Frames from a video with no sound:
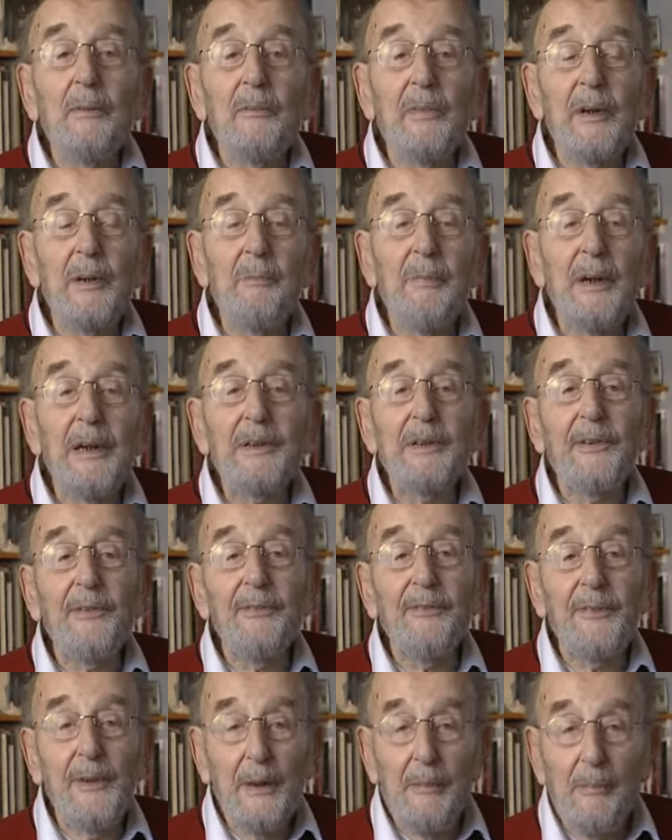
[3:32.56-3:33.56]
we made a
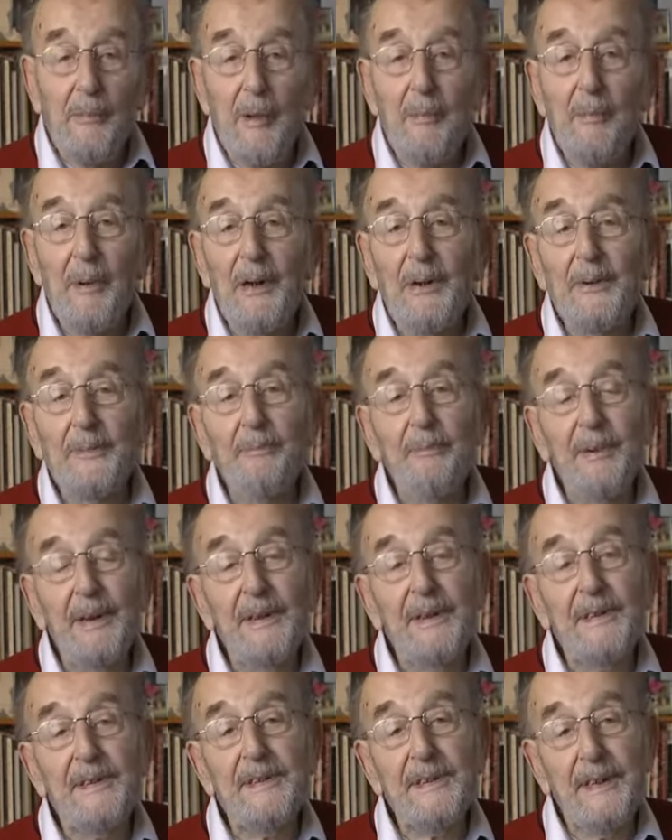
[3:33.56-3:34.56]
film about
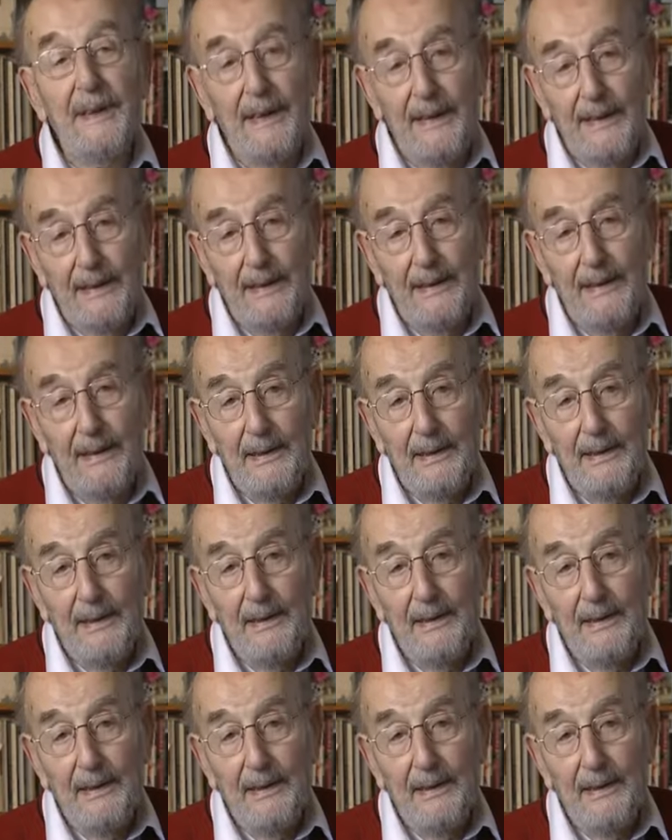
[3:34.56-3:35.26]
penicillin.